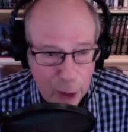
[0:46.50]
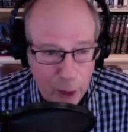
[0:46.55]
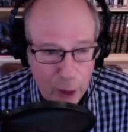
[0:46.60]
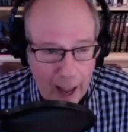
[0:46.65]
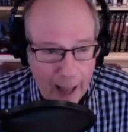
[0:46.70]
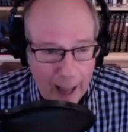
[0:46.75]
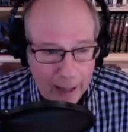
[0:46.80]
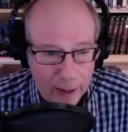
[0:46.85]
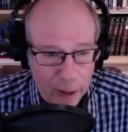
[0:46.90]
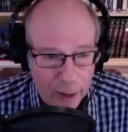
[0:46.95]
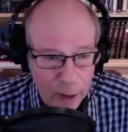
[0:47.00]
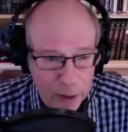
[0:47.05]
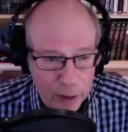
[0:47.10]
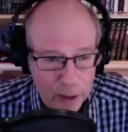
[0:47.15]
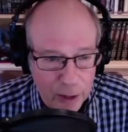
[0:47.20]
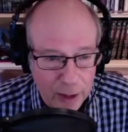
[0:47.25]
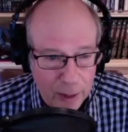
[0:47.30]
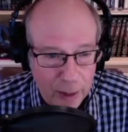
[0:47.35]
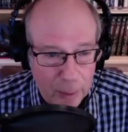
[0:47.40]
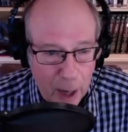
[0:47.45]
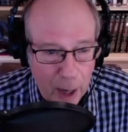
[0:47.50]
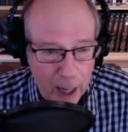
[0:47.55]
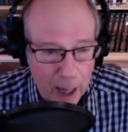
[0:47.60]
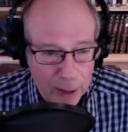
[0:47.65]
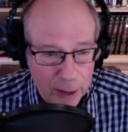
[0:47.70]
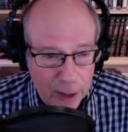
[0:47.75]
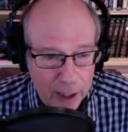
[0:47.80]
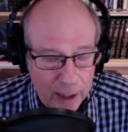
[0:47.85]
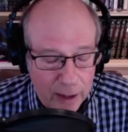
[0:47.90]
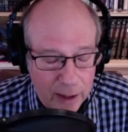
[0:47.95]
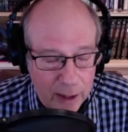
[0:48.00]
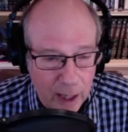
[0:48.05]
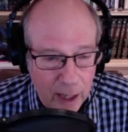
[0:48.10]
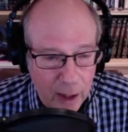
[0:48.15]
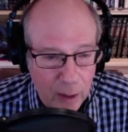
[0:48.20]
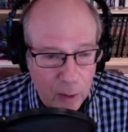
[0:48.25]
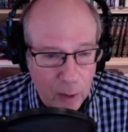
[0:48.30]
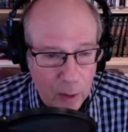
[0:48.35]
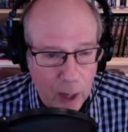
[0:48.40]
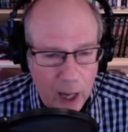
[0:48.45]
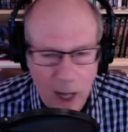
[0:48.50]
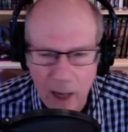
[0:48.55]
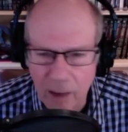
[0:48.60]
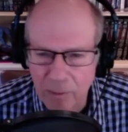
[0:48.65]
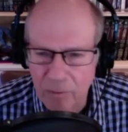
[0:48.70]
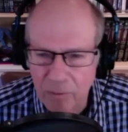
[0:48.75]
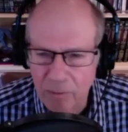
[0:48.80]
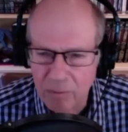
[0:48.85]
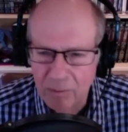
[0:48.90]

actors in the project go, um,